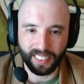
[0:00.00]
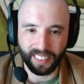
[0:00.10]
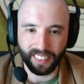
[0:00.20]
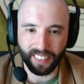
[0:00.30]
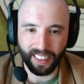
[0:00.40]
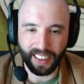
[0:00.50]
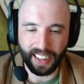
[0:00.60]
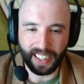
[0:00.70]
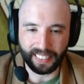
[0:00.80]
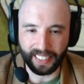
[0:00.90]

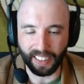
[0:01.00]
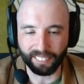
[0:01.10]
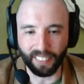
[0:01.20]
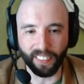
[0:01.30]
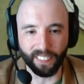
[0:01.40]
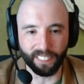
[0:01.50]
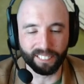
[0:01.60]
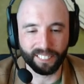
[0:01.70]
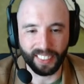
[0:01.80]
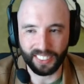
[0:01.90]
Right there.
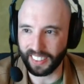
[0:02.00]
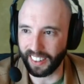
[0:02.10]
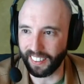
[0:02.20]
Boom. Let's go.